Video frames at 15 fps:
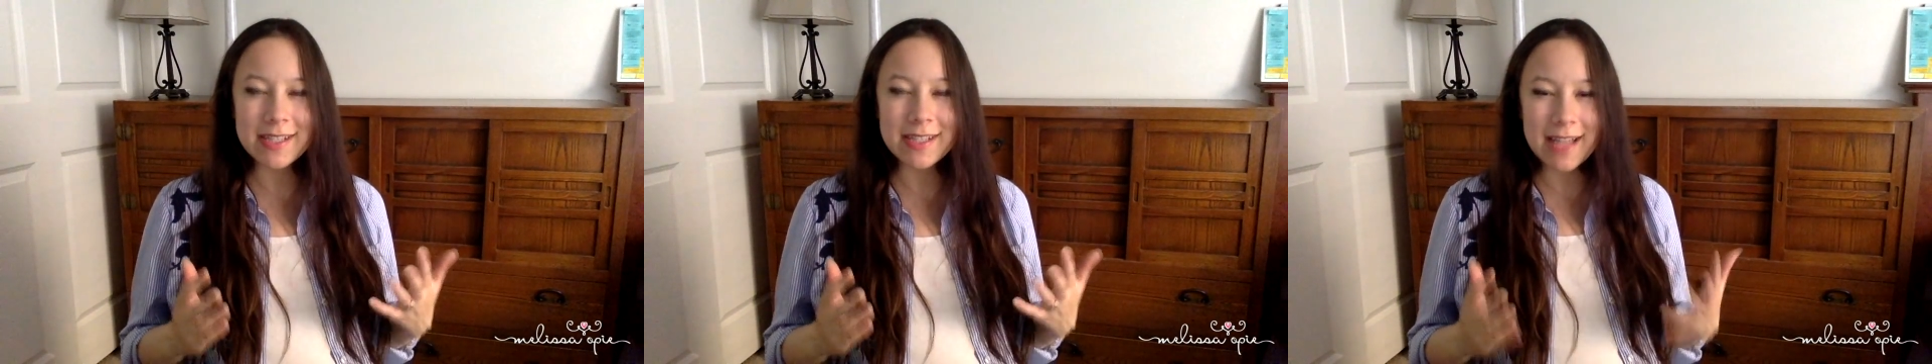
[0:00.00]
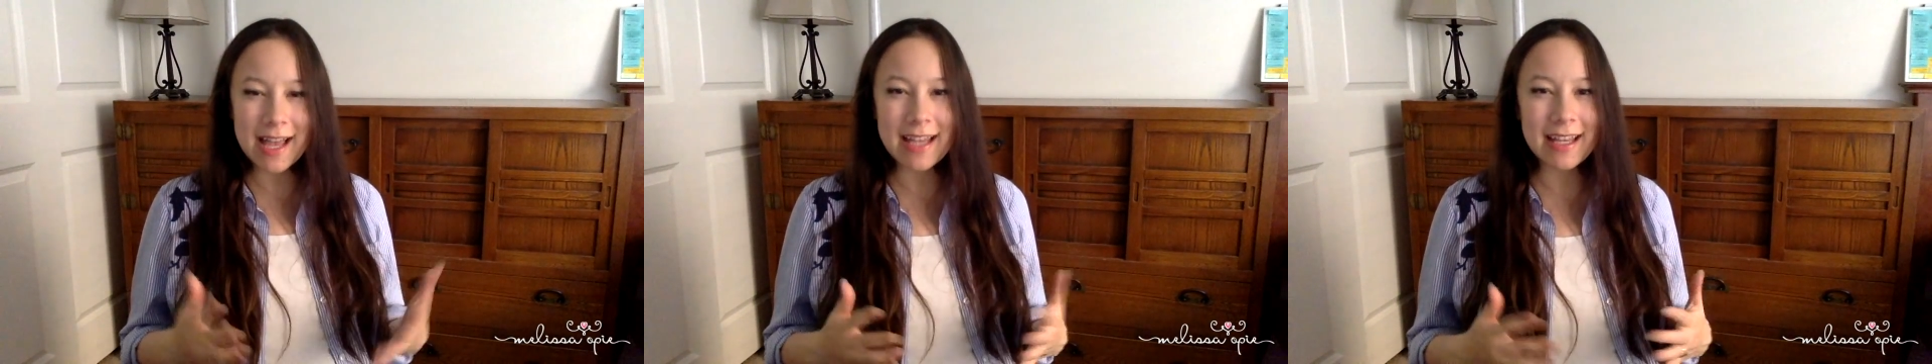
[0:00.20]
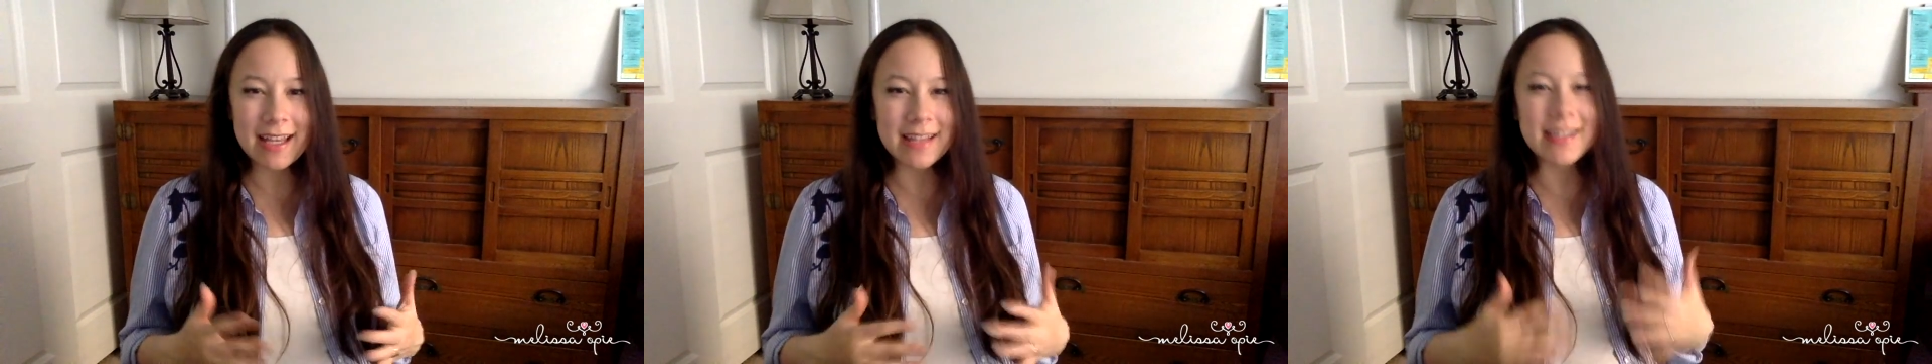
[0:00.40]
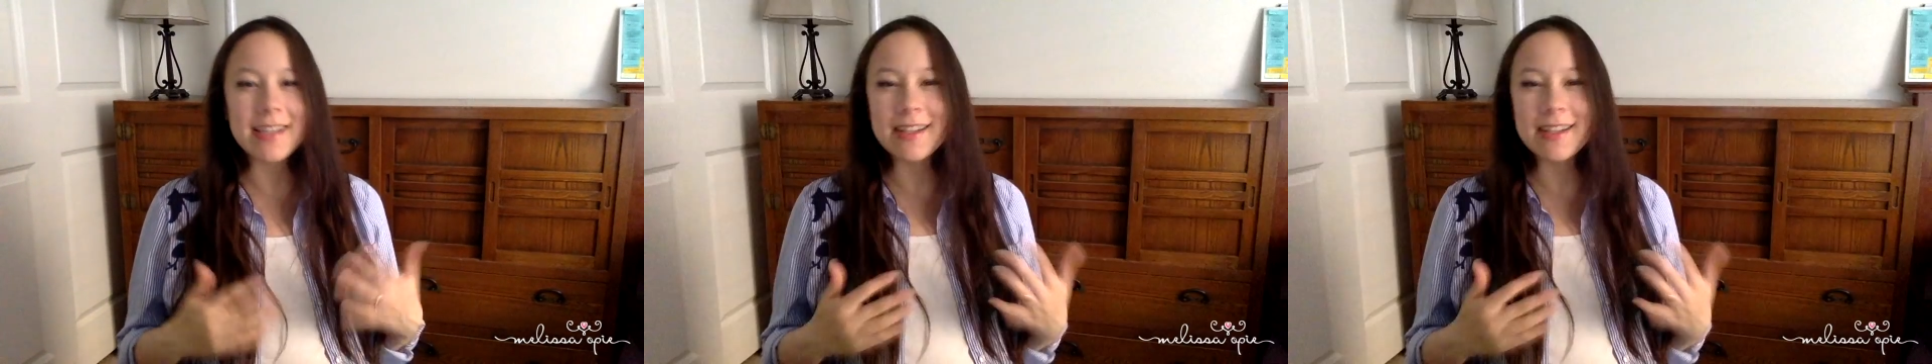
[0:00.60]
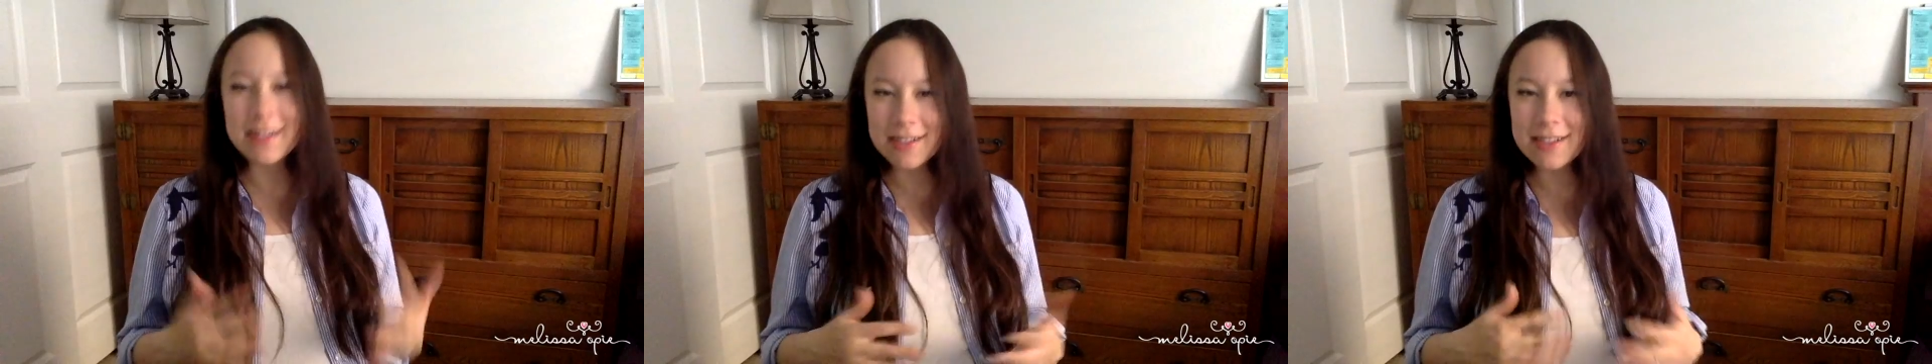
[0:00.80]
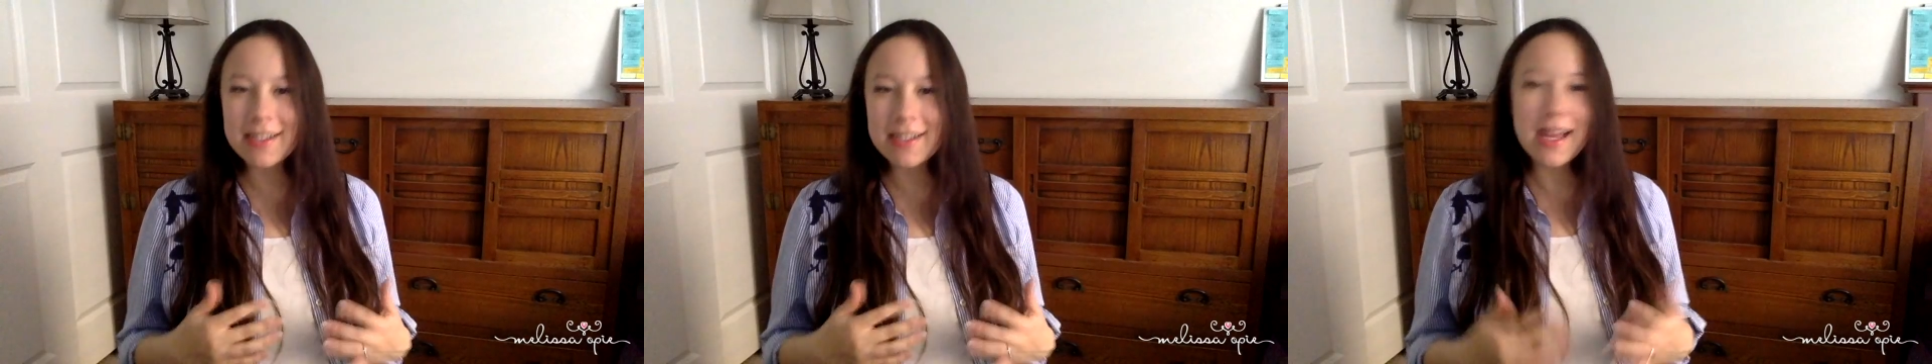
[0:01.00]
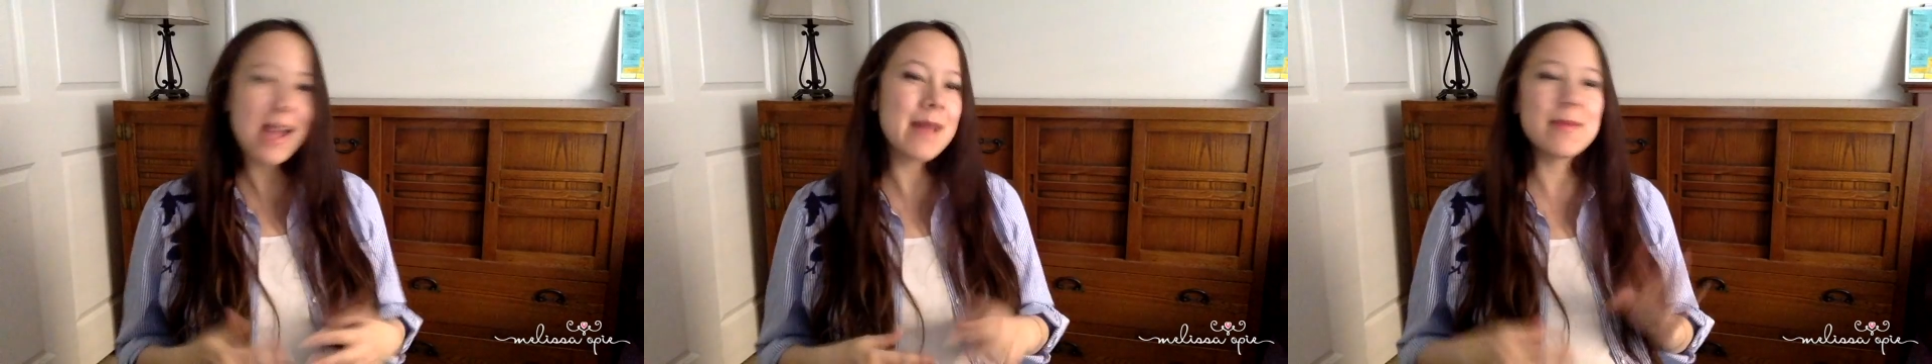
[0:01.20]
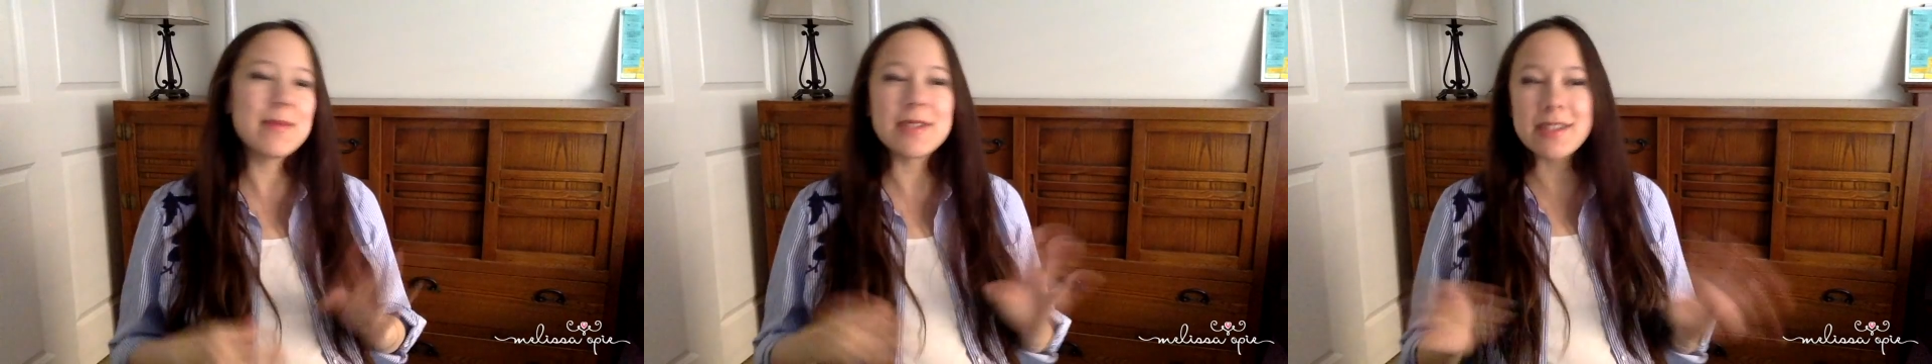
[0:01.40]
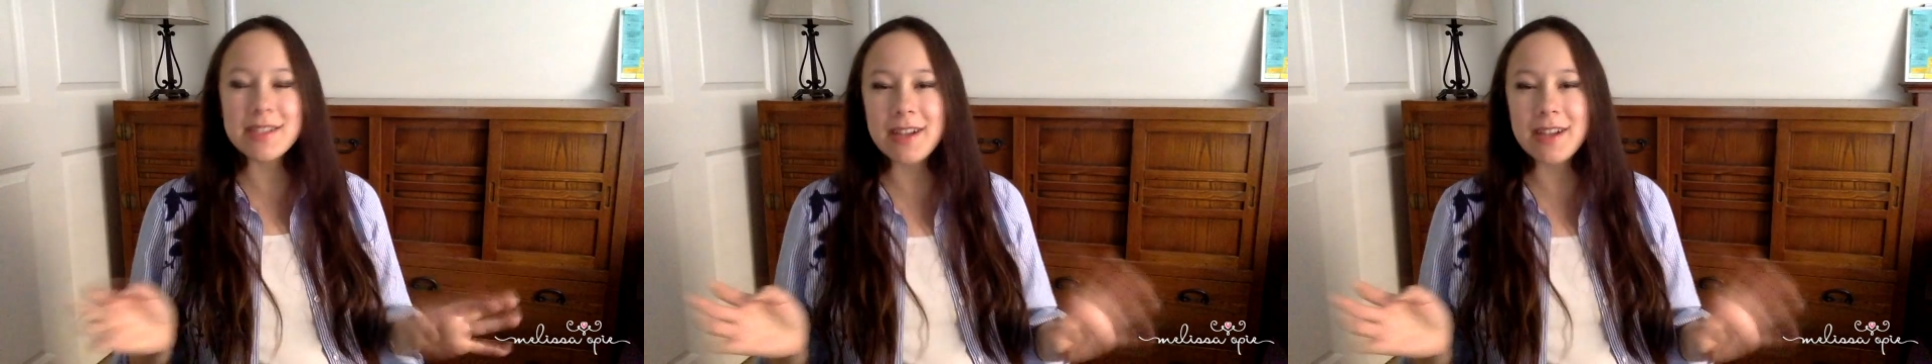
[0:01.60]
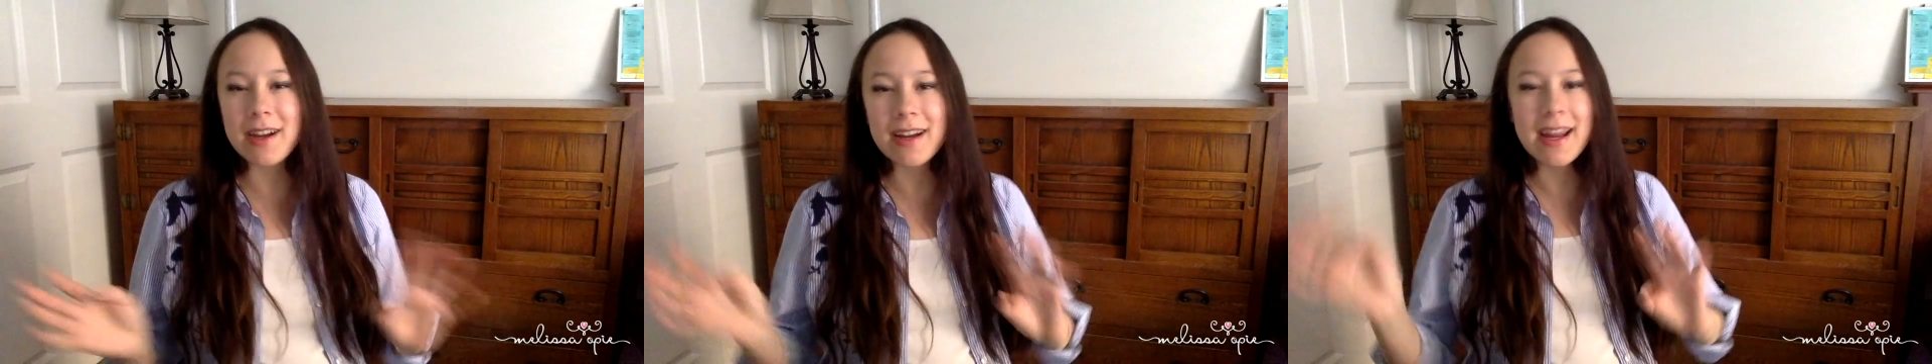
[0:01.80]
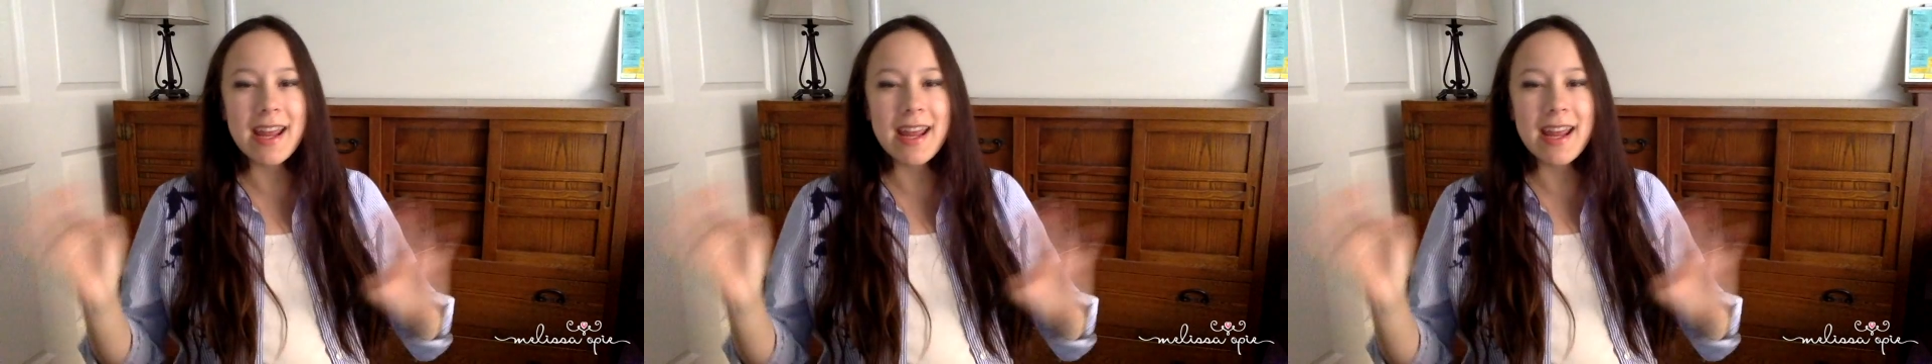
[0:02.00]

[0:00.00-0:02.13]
like it's a good time to start